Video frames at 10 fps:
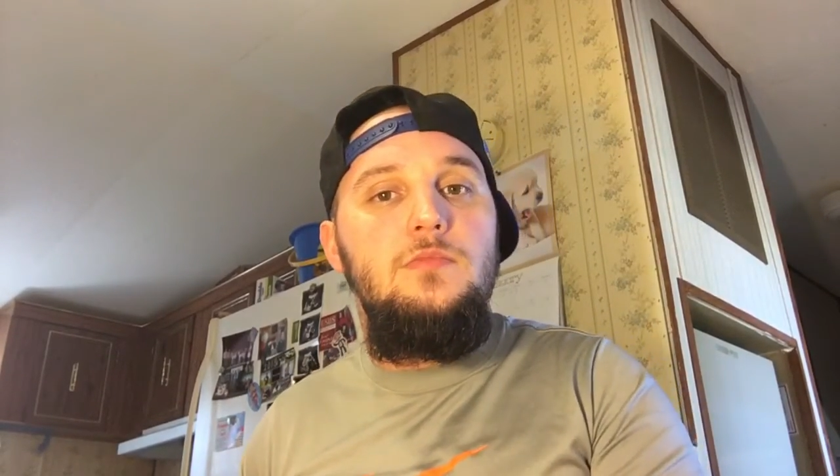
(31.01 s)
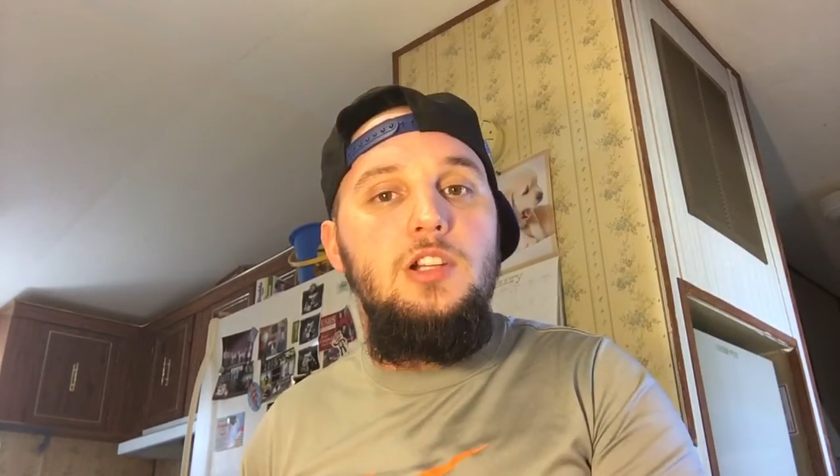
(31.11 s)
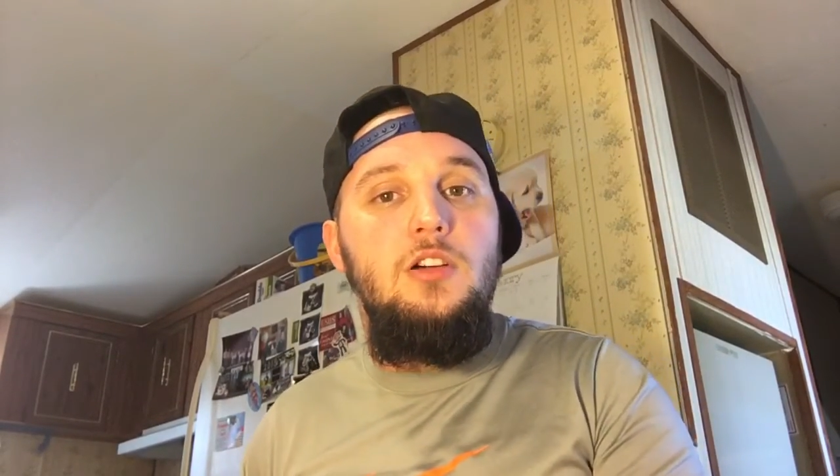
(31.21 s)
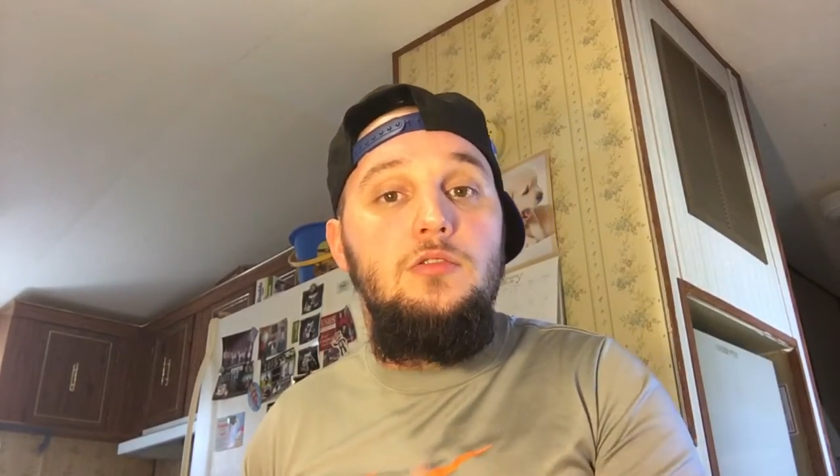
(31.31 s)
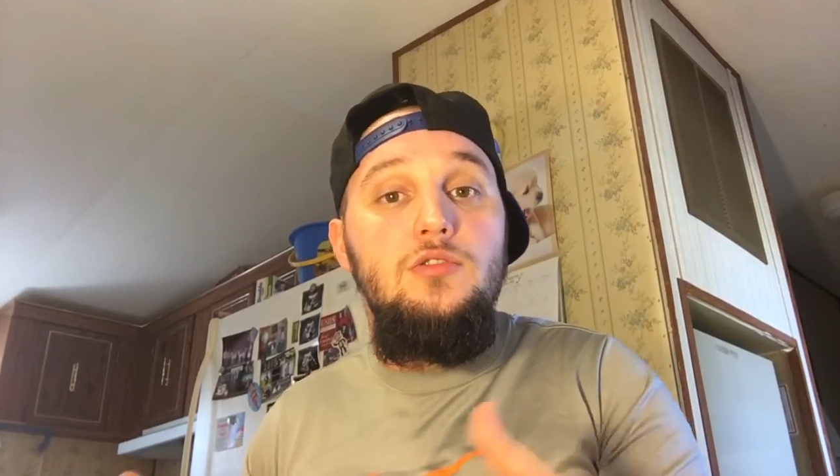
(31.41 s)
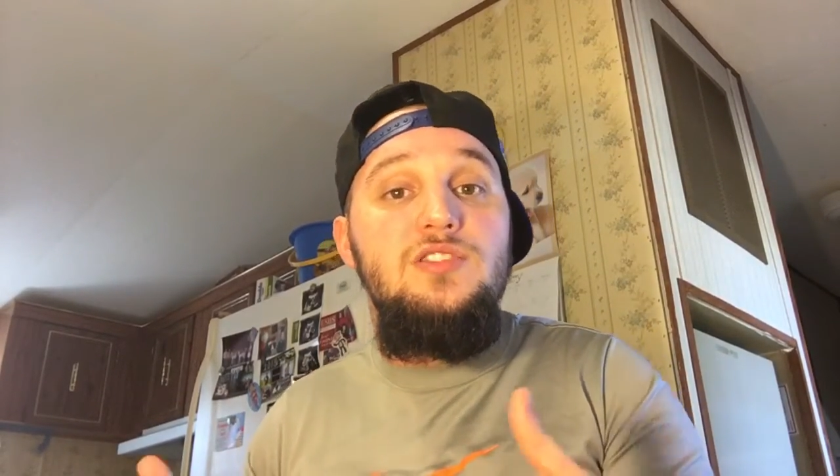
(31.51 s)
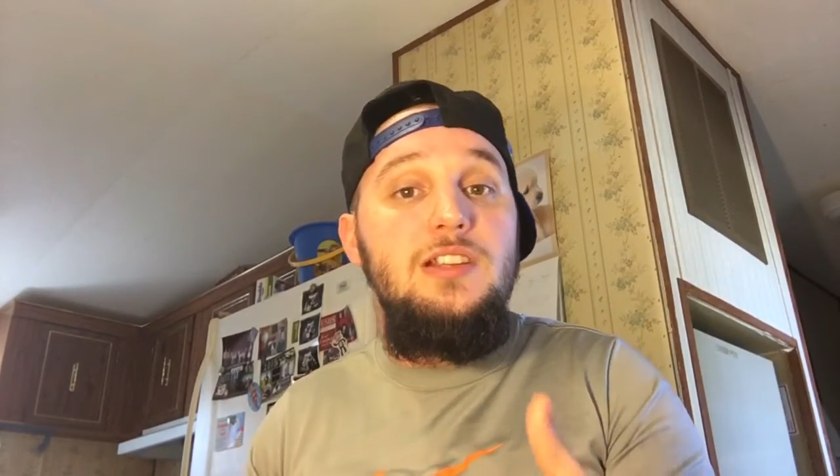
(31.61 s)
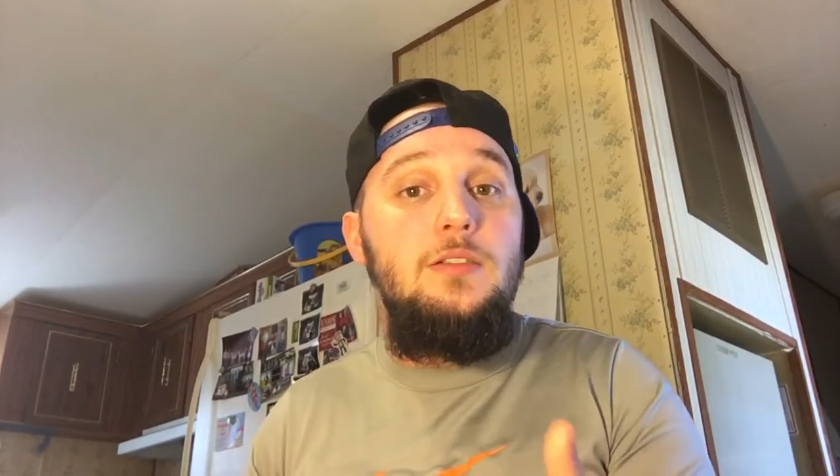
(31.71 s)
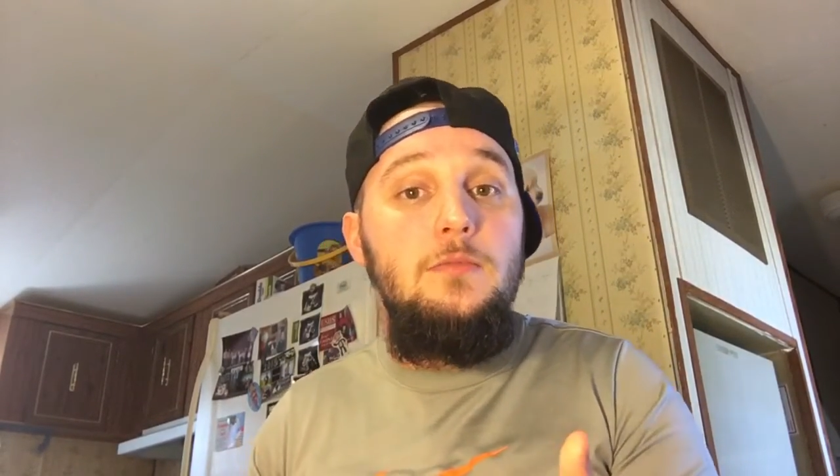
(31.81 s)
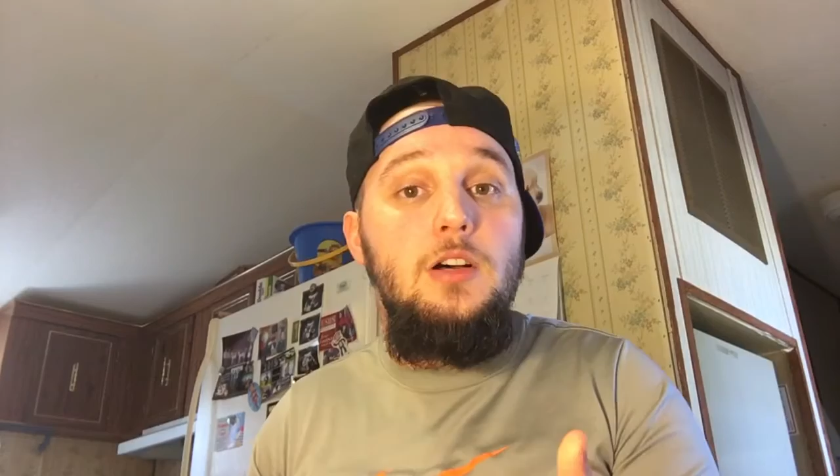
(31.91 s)
you know,
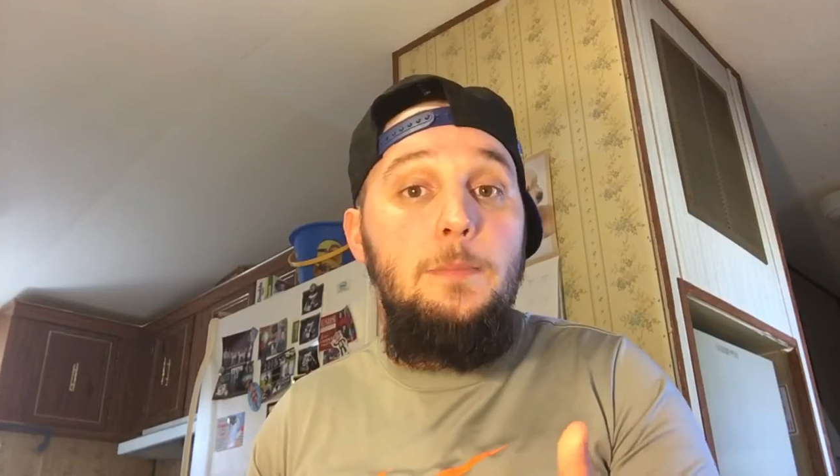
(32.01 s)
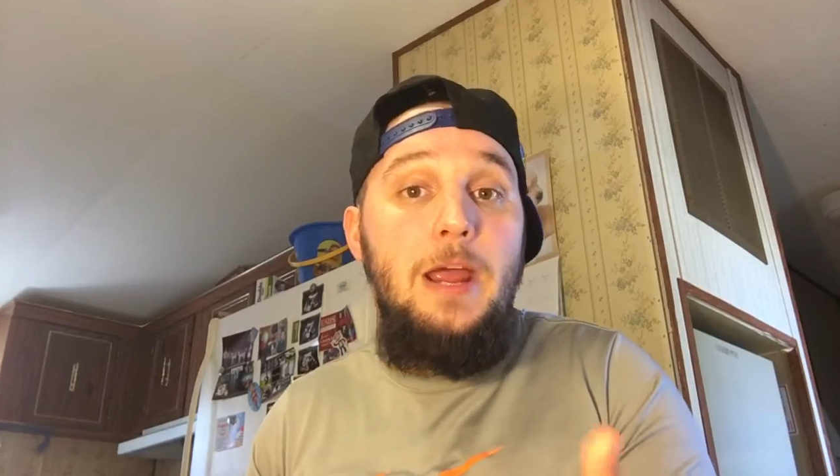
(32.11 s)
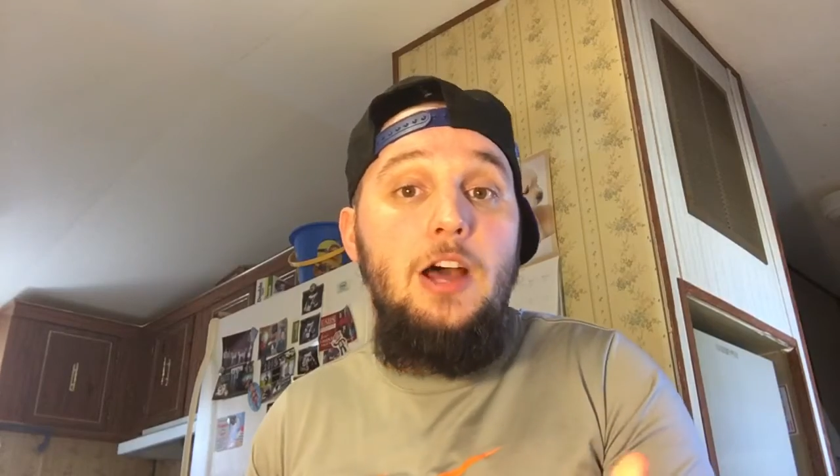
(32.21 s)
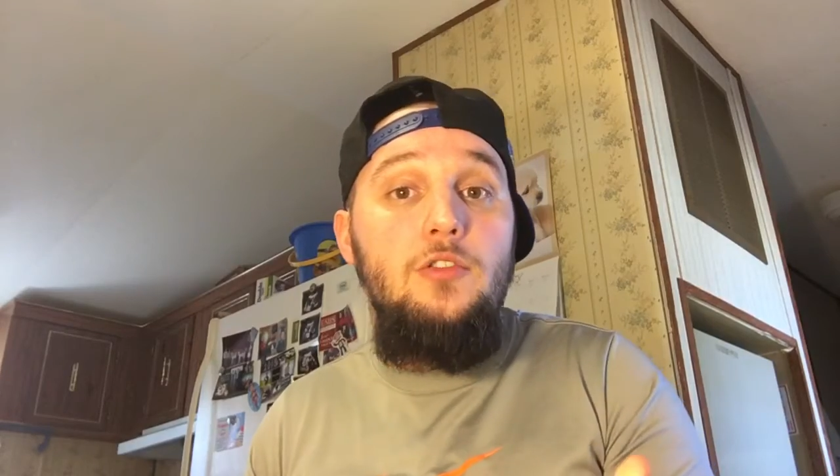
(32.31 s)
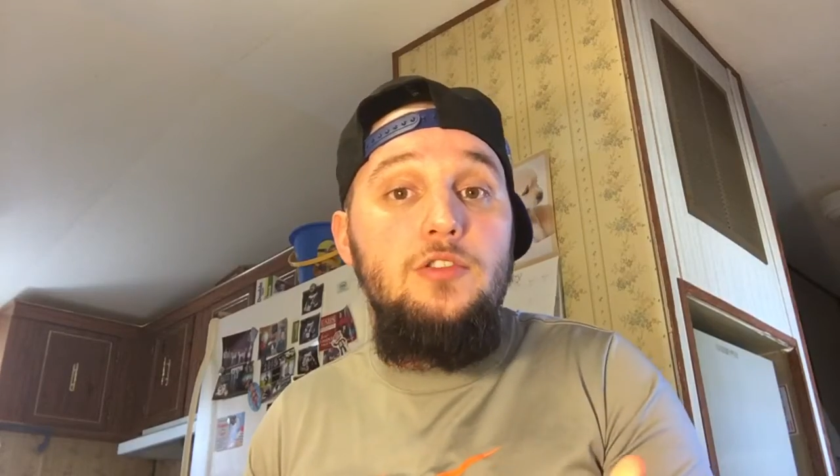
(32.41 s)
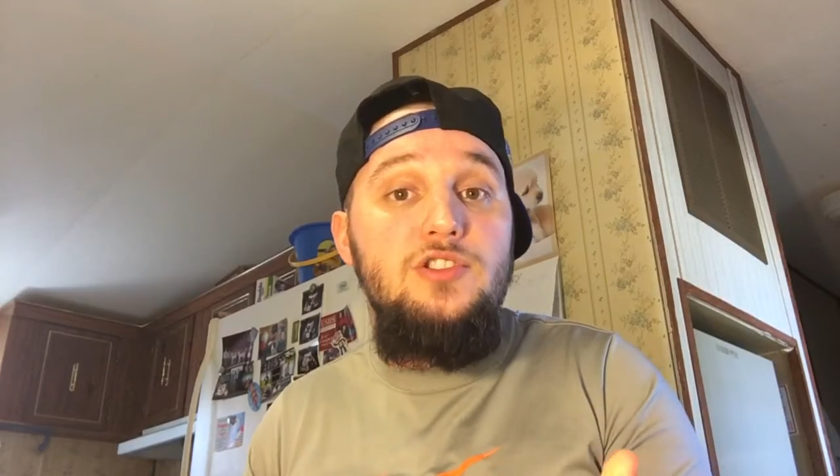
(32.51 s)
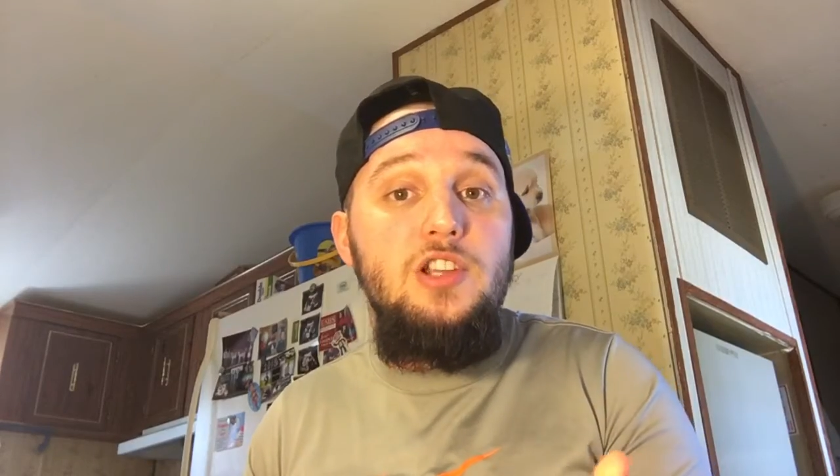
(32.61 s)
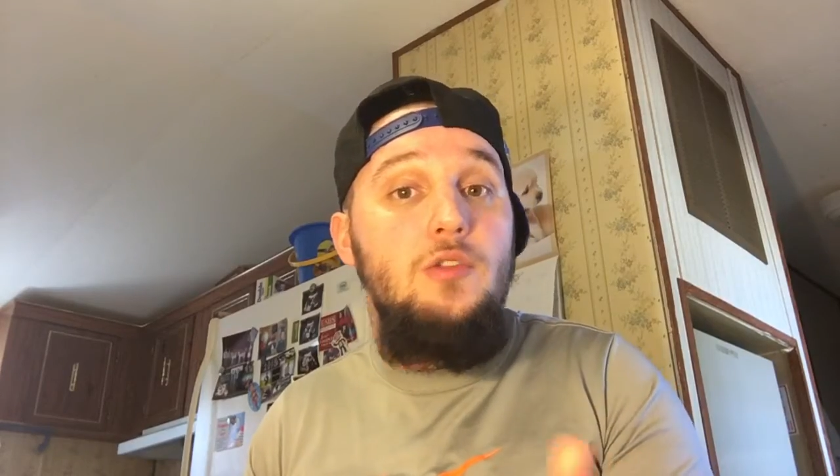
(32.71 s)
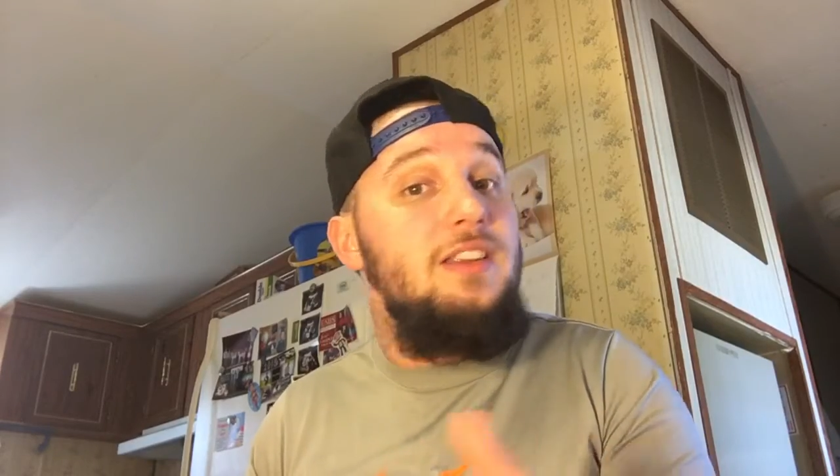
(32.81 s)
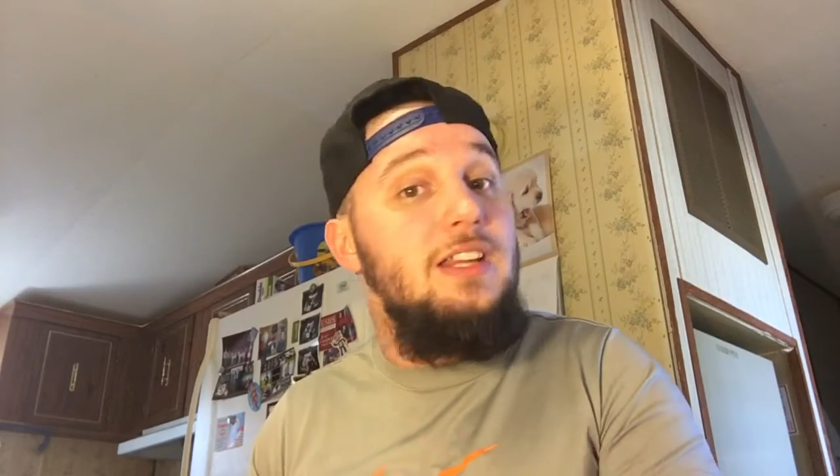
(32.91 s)
losing a pound or
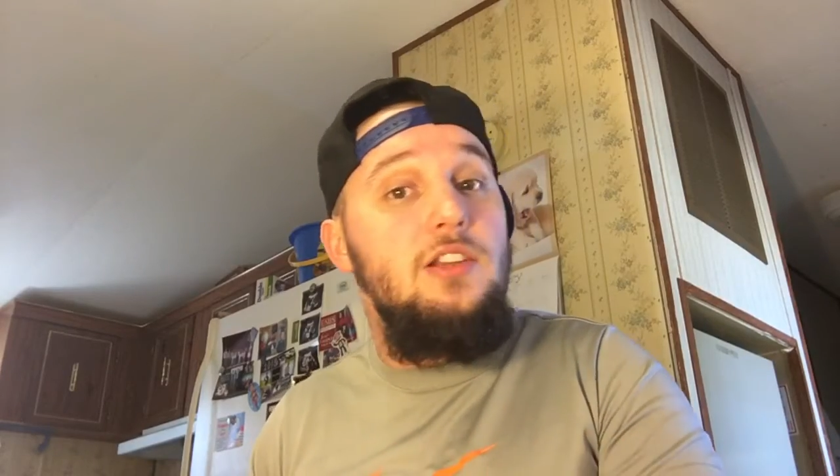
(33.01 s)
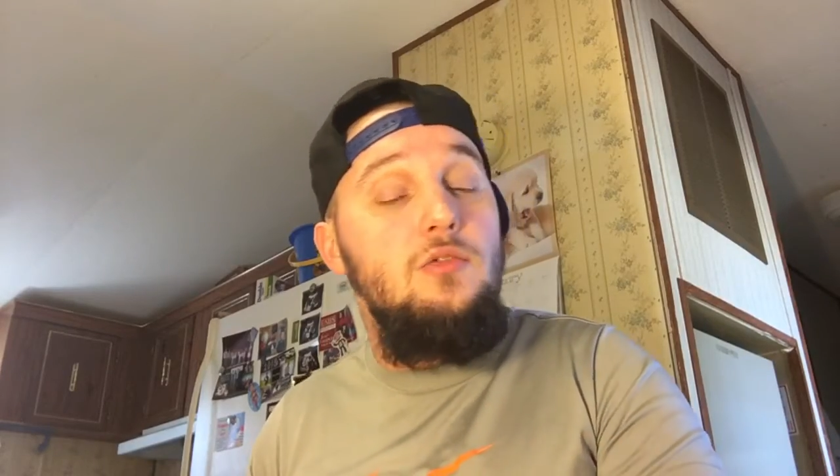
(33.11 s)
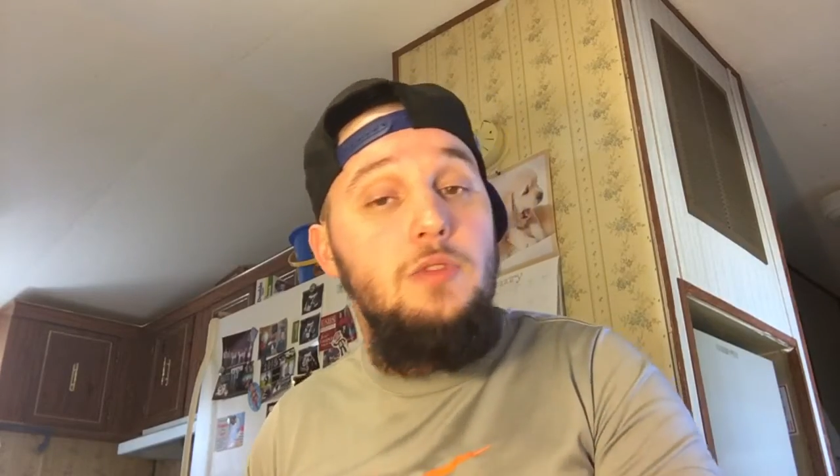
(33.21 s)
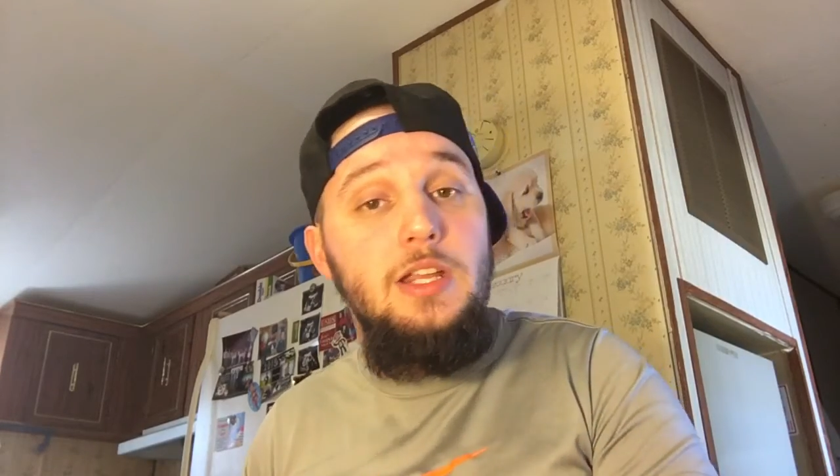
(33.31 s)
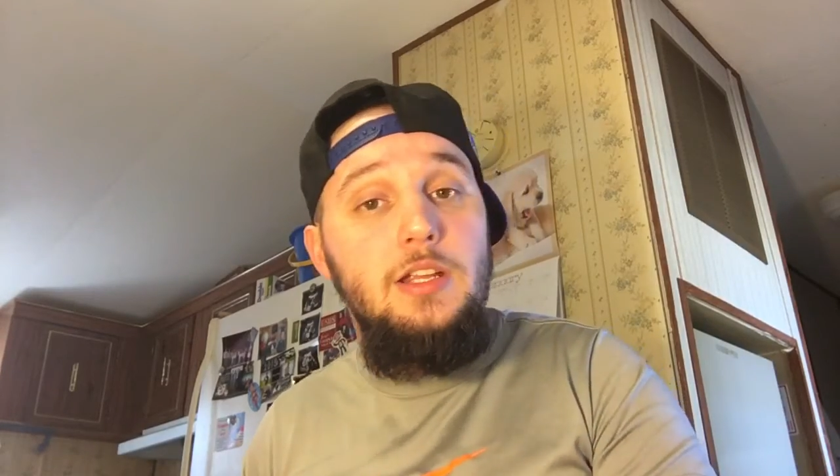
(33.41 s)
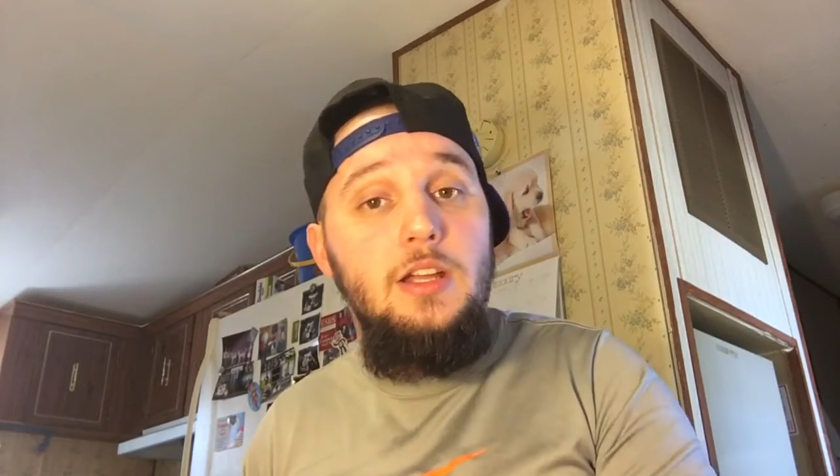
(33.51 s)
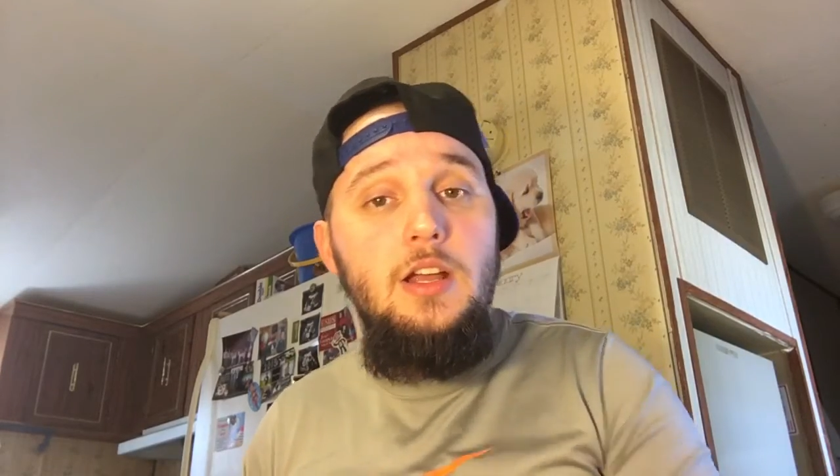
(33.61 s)
so at the end of the week.